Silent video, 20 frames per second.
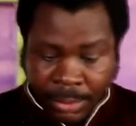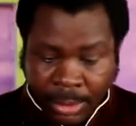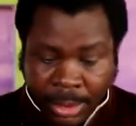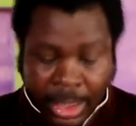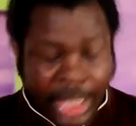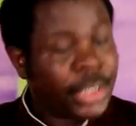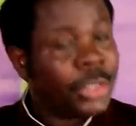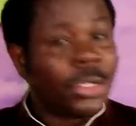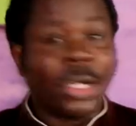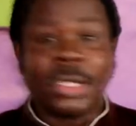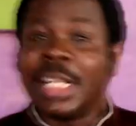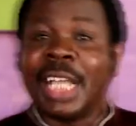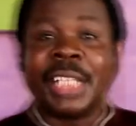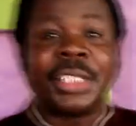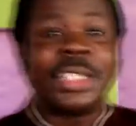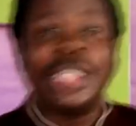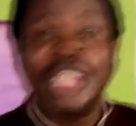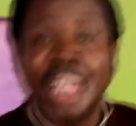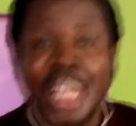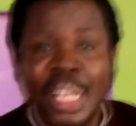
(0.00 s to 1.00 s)
It's not
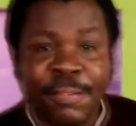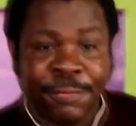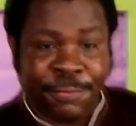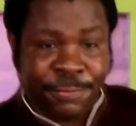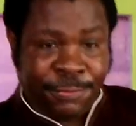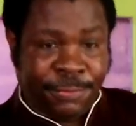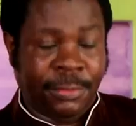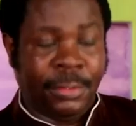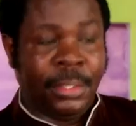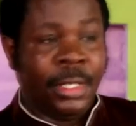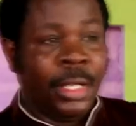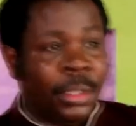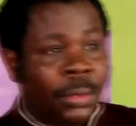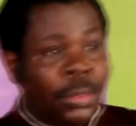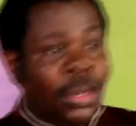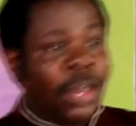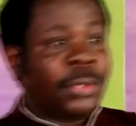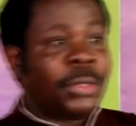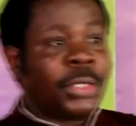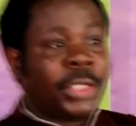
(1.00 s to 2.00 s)
just enough
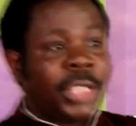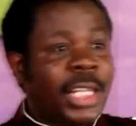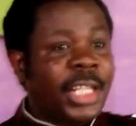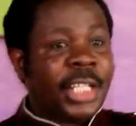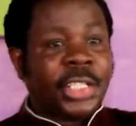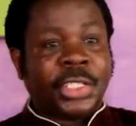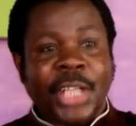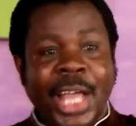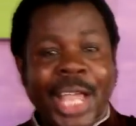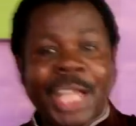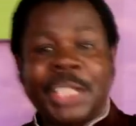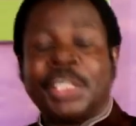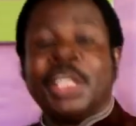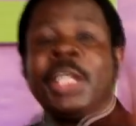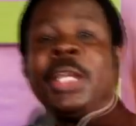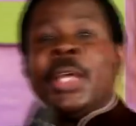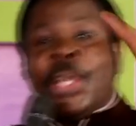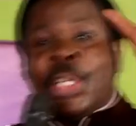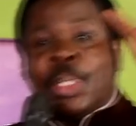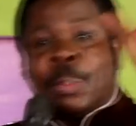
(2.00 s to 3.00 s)
to say the church
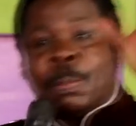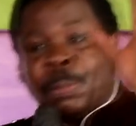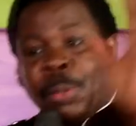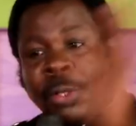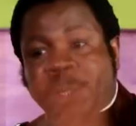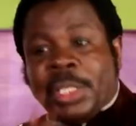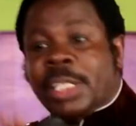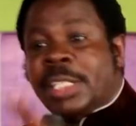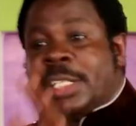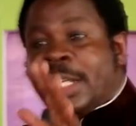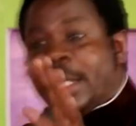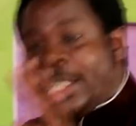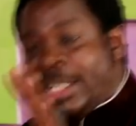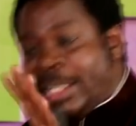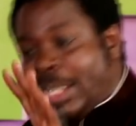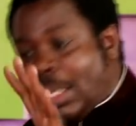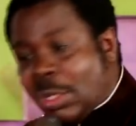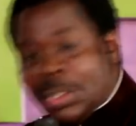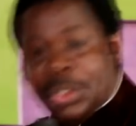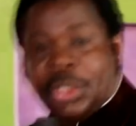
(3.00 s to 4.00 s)
is protected
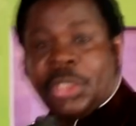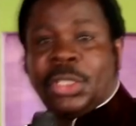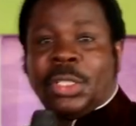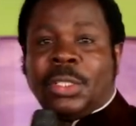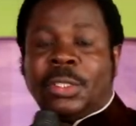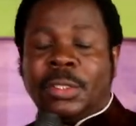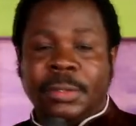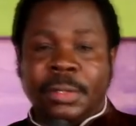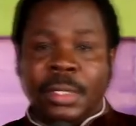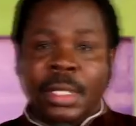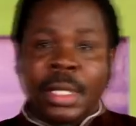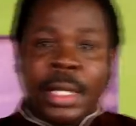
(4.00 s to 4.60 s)
in the constitution.